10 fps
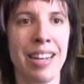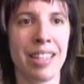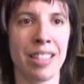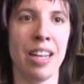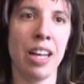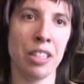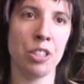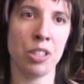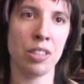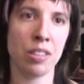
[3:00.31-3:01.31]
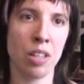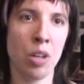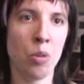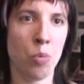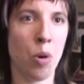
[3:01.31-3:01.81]
acknowledges
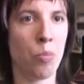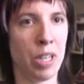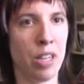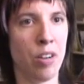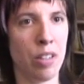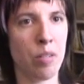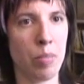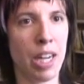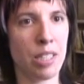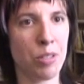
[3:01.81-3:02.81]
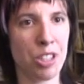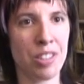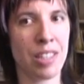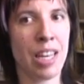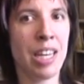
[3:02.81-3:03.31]
what we know at Impact, which
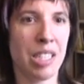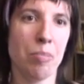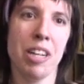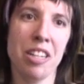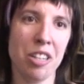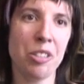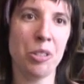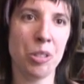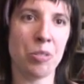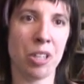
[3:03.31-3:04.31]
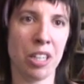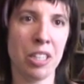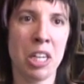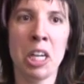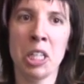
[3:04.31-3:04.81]
is depending on who you
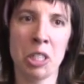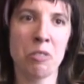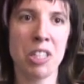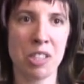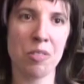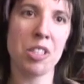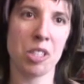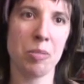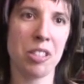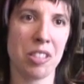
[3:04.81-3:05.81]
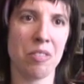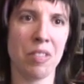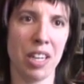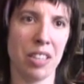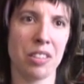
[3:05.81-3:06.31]
are, your risk for experiencing
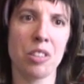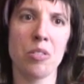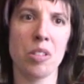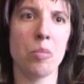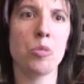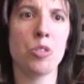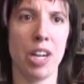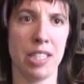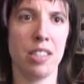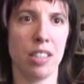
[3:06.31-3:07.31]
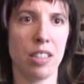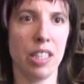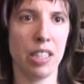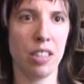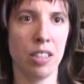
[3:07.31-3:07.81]
violence goes up drastically.